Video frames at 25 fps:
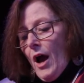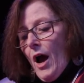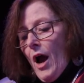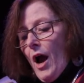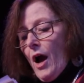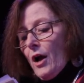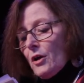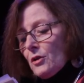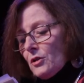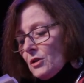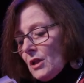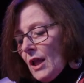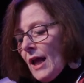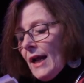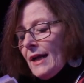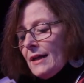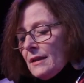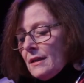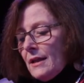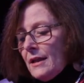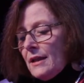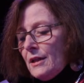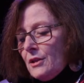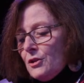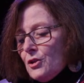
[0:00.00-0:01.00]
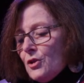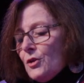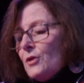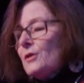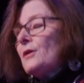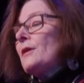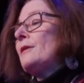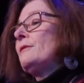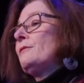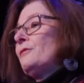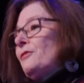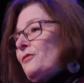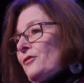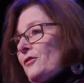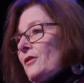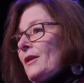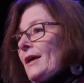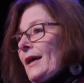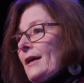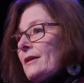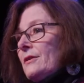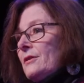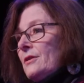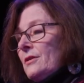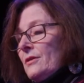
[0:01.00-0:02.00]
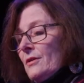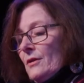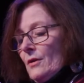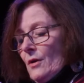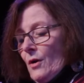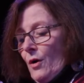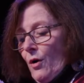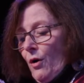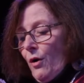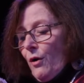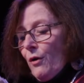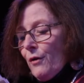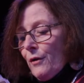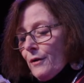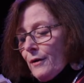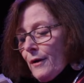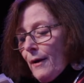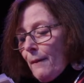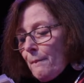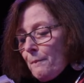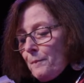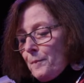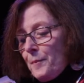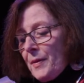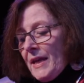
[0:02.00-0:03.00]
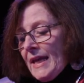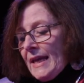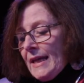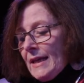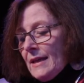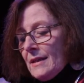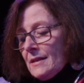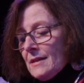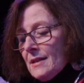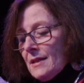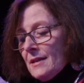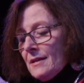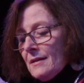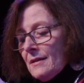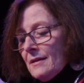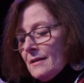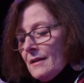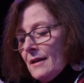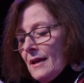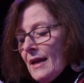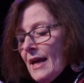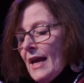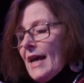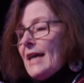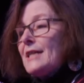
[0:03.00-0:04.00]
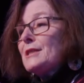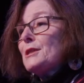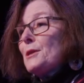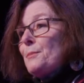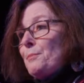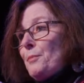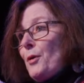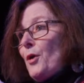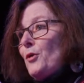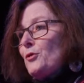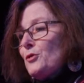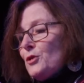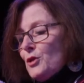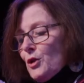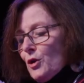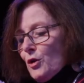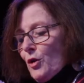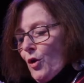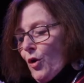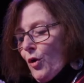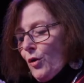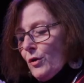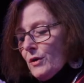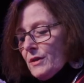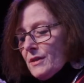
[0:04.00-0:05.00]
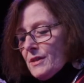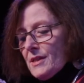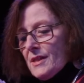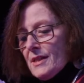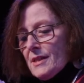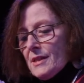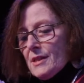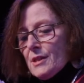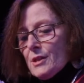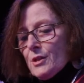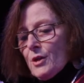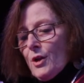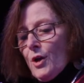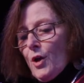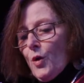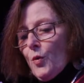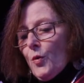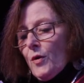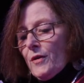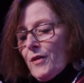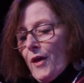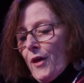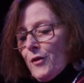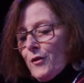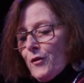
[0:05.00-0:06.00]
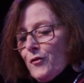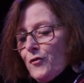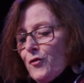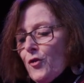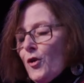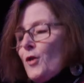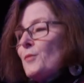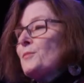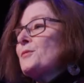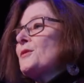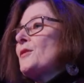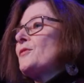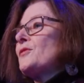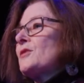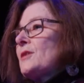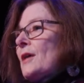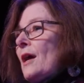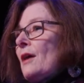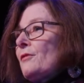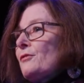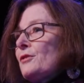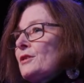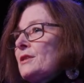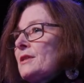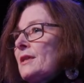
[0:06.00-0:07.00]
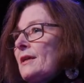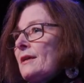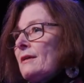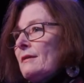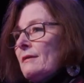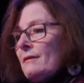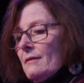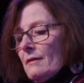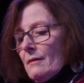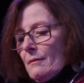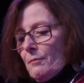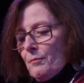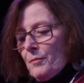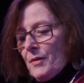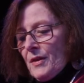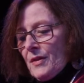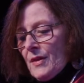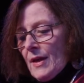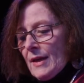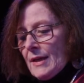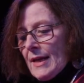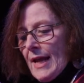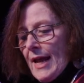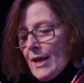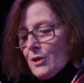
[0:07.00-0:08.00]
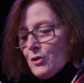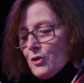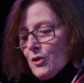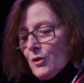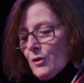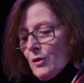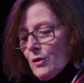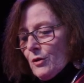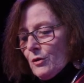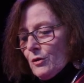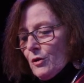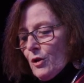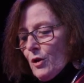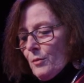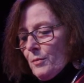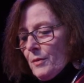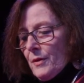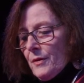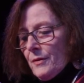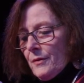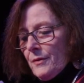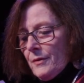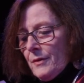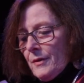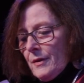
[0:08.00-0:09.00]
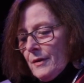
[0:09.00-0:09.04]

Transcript: are likely to conflict or compete as opposed to coexist with other forms of sovereignty, be they national and global.